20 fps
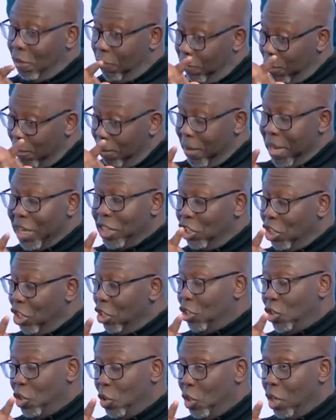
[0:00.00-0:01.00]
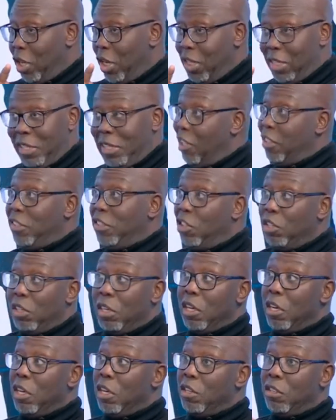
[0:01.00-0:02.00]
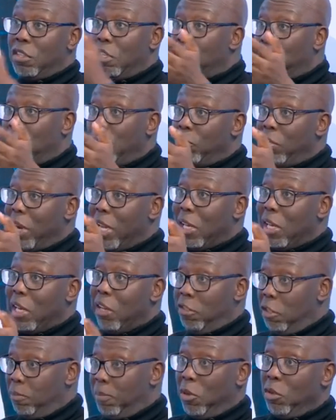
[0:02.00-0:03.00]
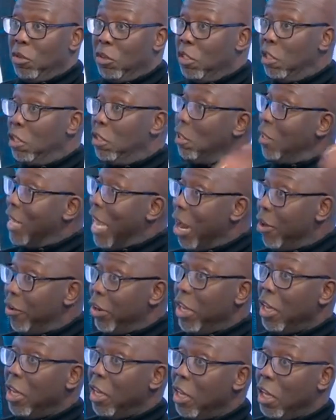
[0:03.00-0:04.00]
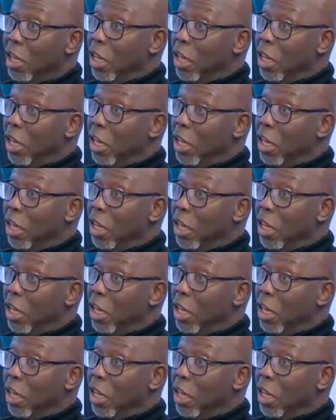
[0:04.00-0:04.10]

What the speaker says: And for Manchester United, listen, Sir Jim Ratcliffe spoke to Gary,